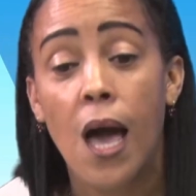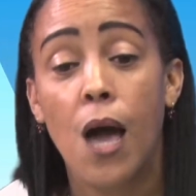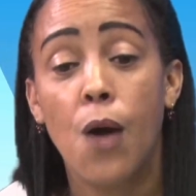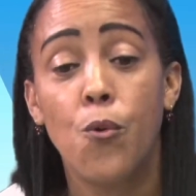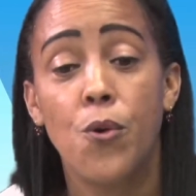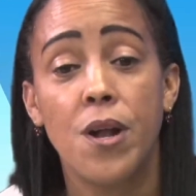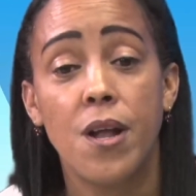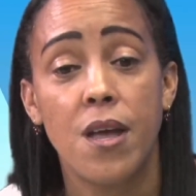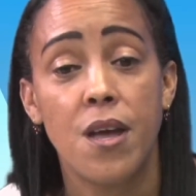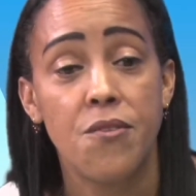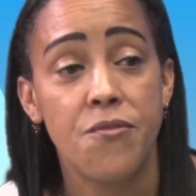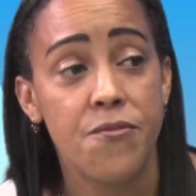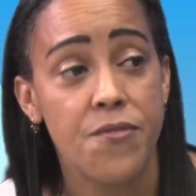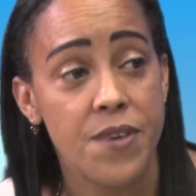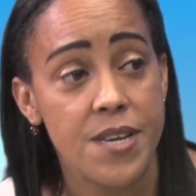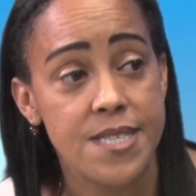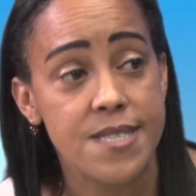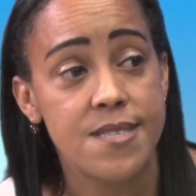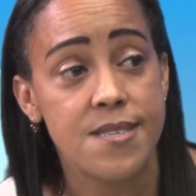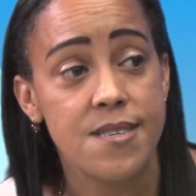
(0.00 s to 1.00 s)
and where I
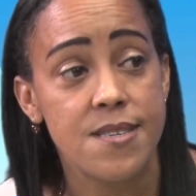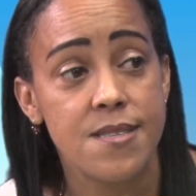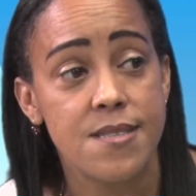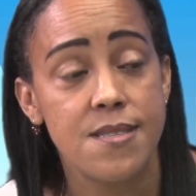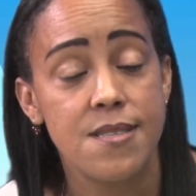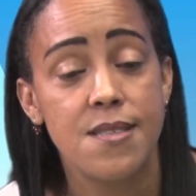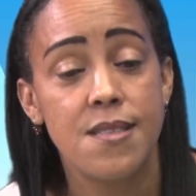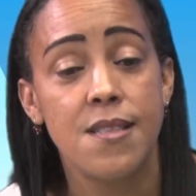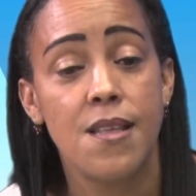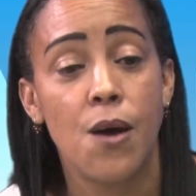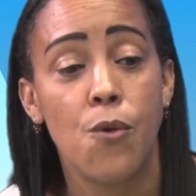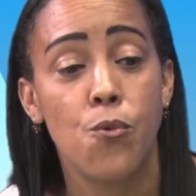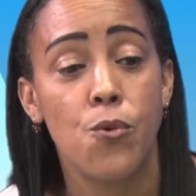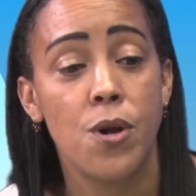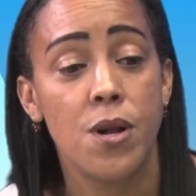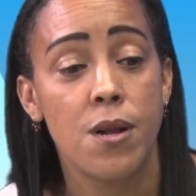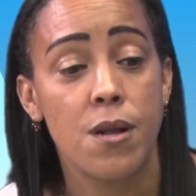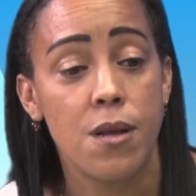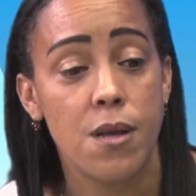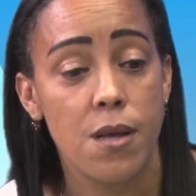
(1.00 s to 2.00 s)
affected in
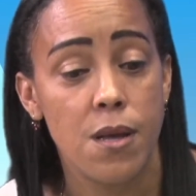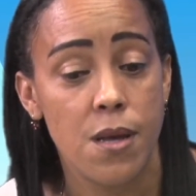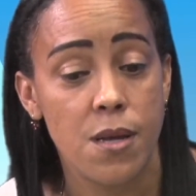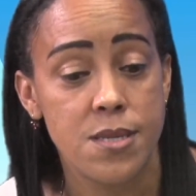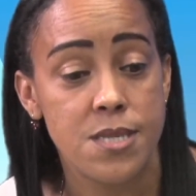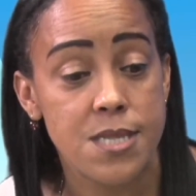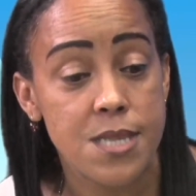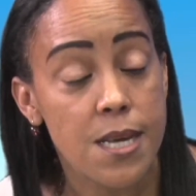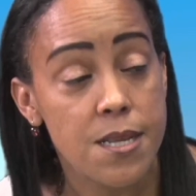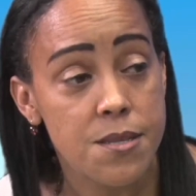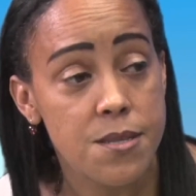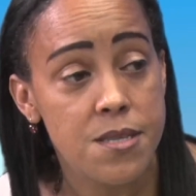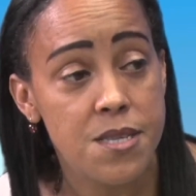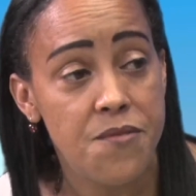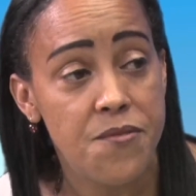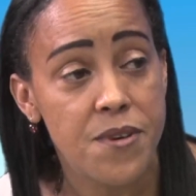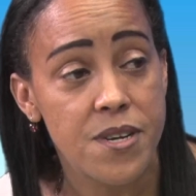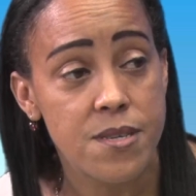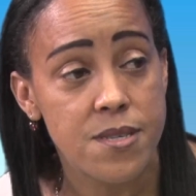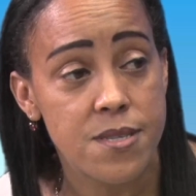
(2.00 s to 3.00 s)
our
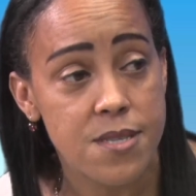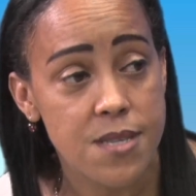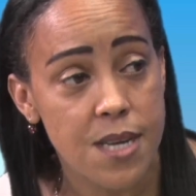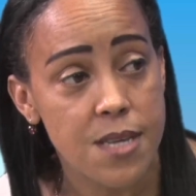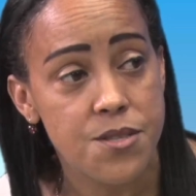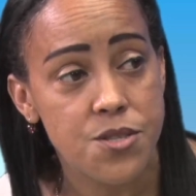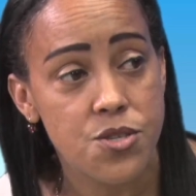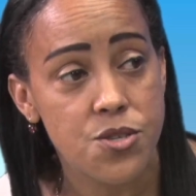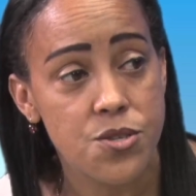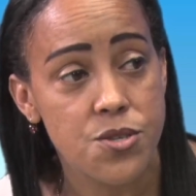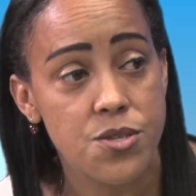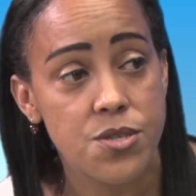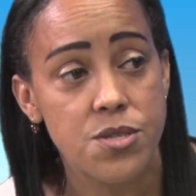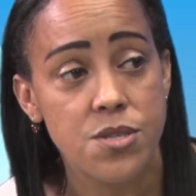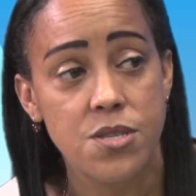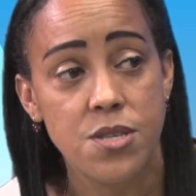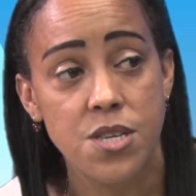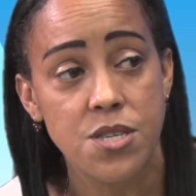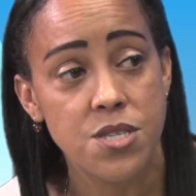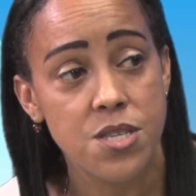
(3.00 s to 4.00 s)
different sectors
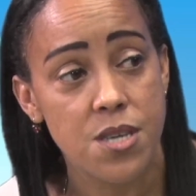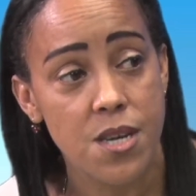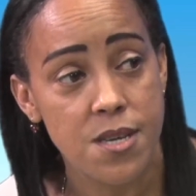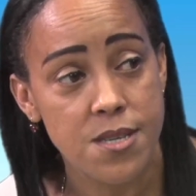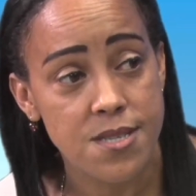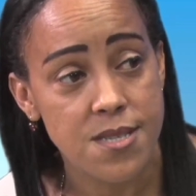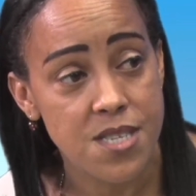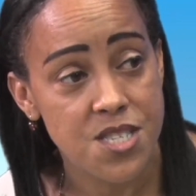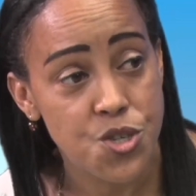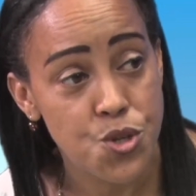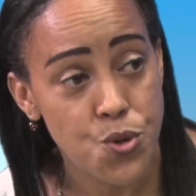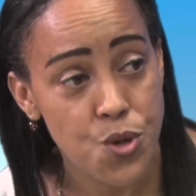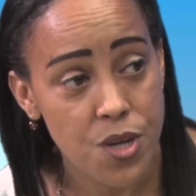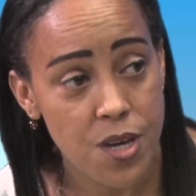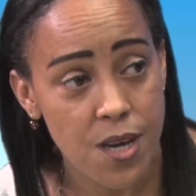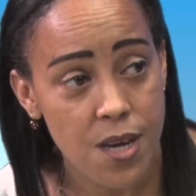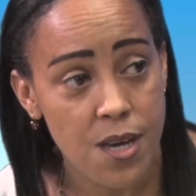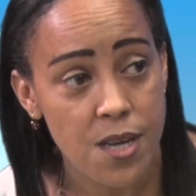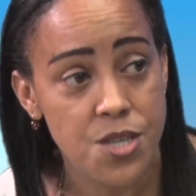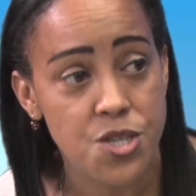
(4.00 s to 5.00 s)
such as
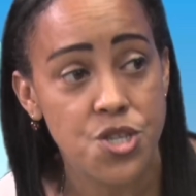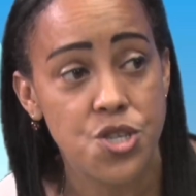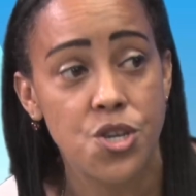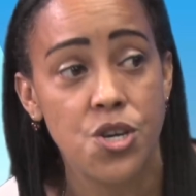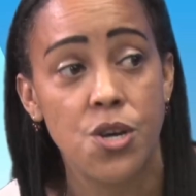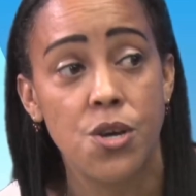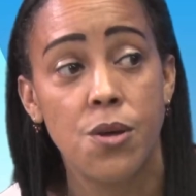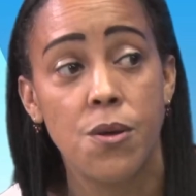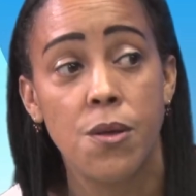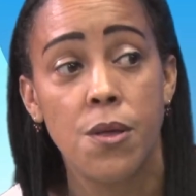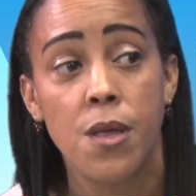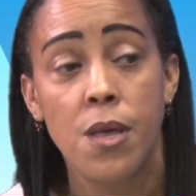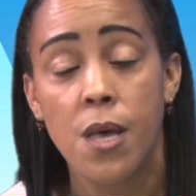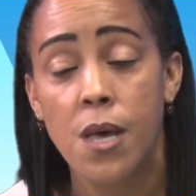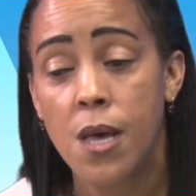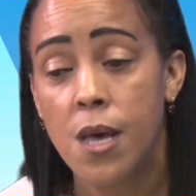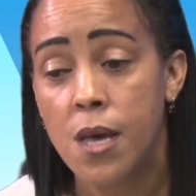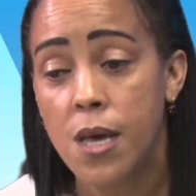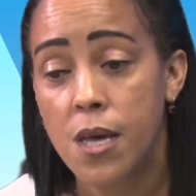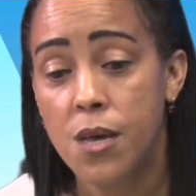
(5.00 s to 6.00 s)
education,
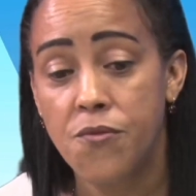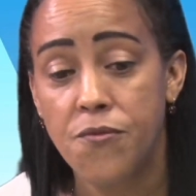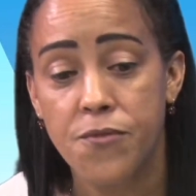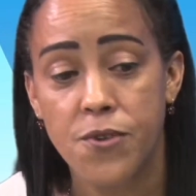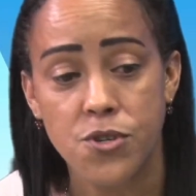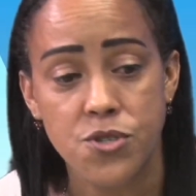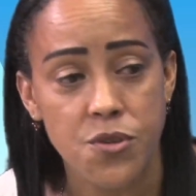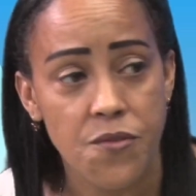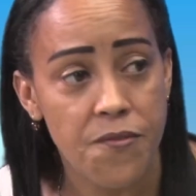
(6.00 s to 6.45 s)
in front of